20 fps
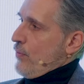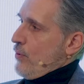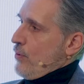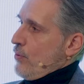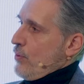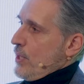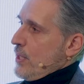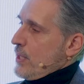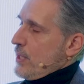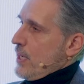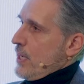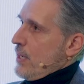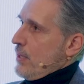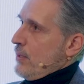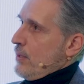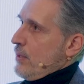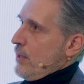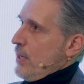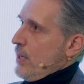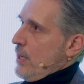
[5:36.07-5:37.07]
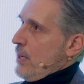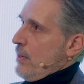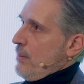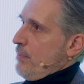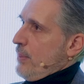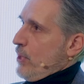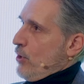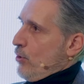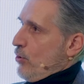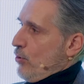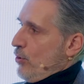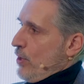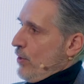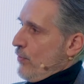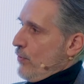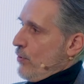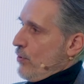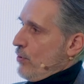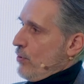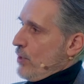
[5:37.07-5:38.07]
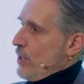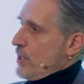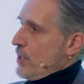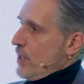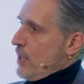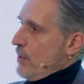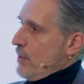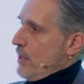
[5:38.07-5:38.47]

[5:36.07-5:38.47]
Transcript: resale, but not only for resale.